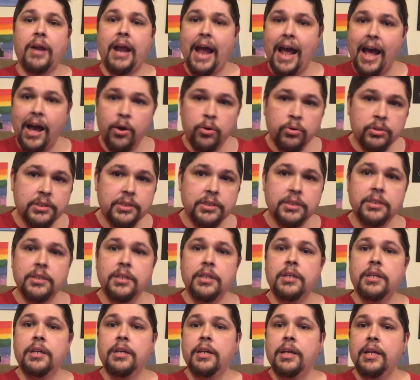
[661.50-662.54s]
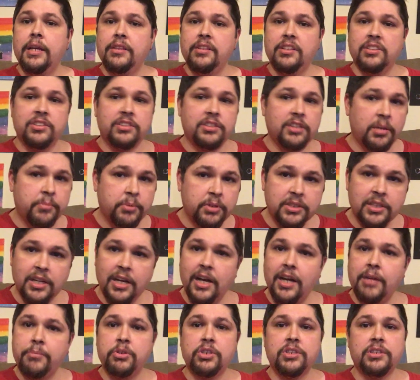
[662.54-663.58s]
out in the
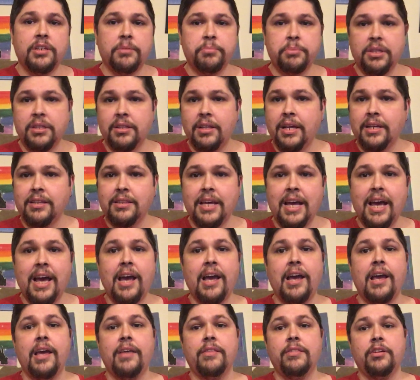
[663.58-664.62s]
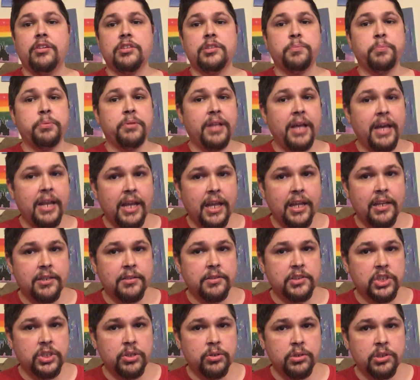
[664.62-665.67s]
summertime or something like that, and there's plenty to
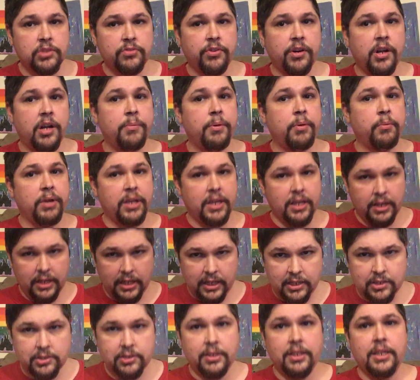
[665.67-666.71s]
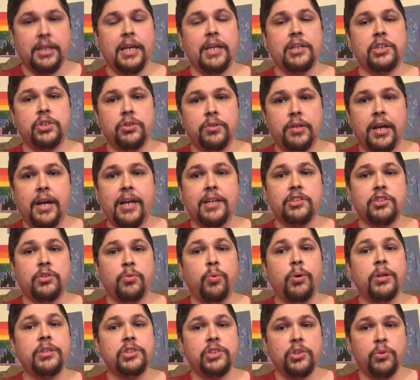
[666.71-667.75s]
choose from, and we can easily get you guys the
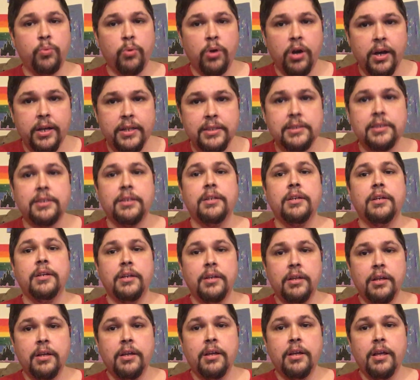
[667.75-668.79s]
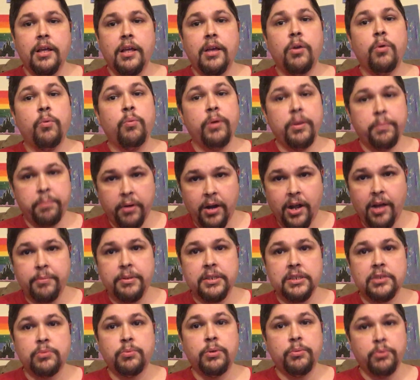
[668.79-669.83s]
ones you want, we
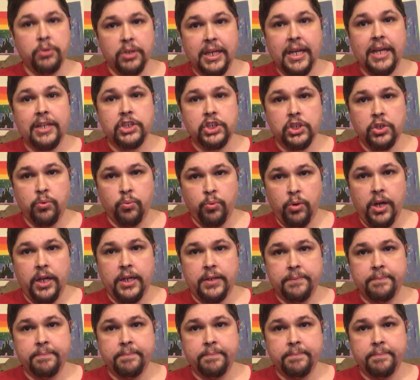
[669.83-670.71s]
promise we will get you one.